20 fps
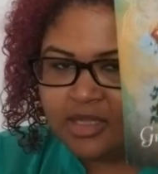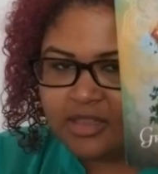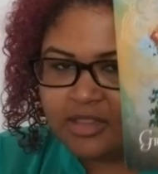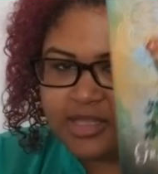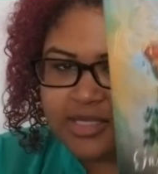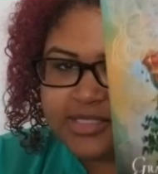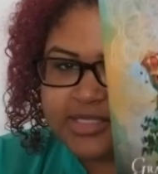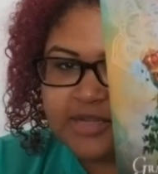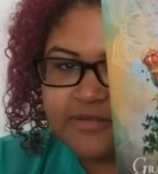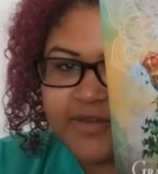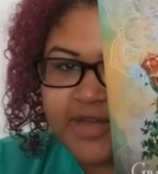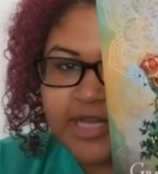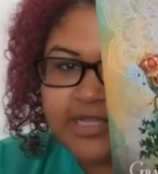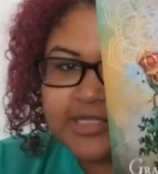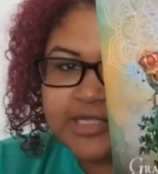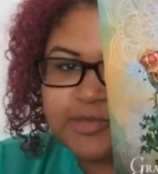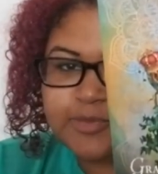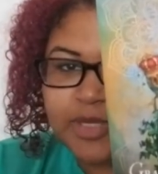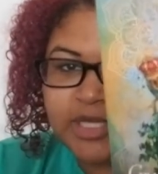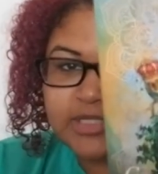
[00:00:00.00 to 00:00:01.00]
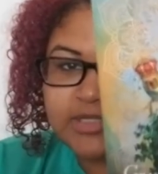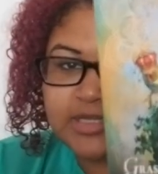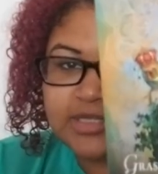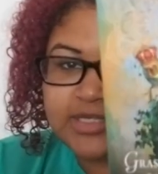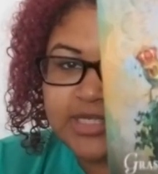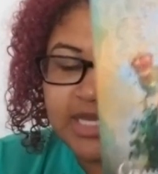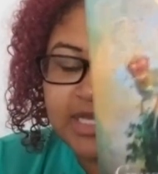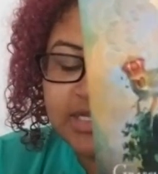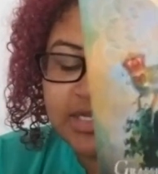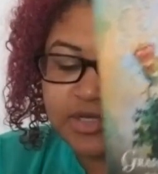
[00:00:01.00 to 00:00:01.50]
This advice is basically
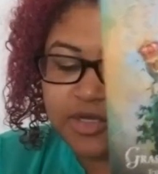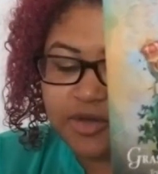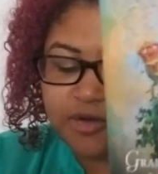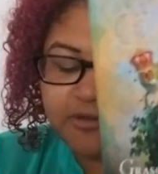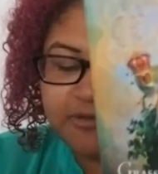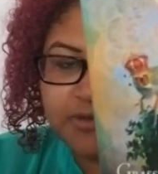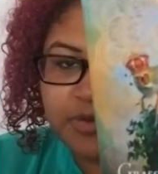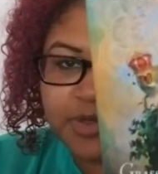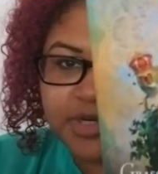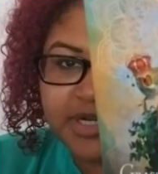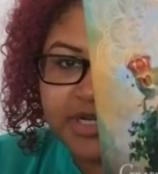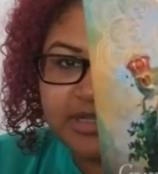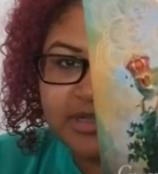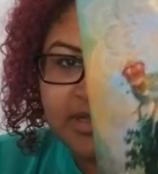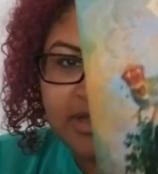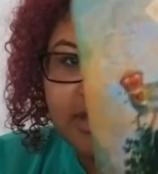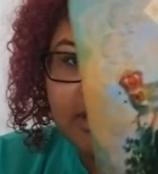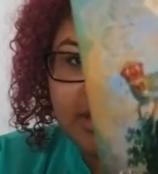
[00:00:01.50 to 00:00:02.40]
saying to go for it.